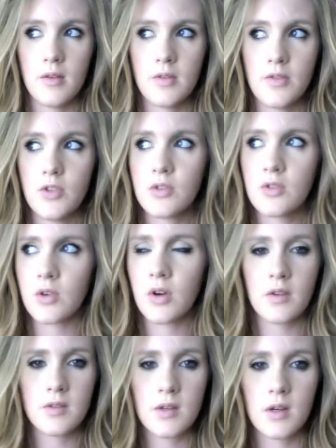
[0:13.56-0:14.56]

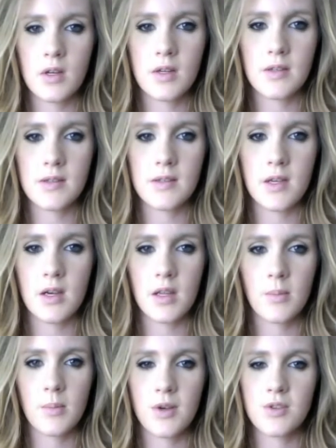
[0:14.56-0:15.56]
tutorials aren't necessarily
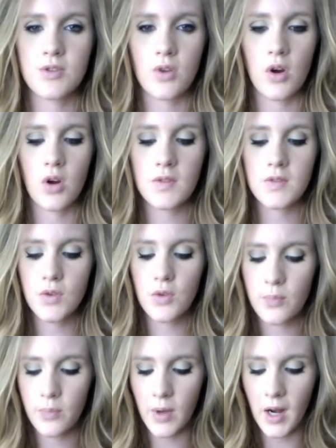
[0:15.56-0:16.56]
my strong
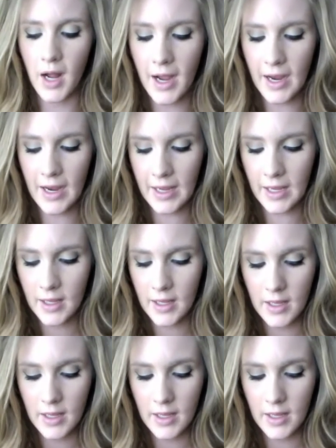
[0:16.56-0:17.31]
suit, but I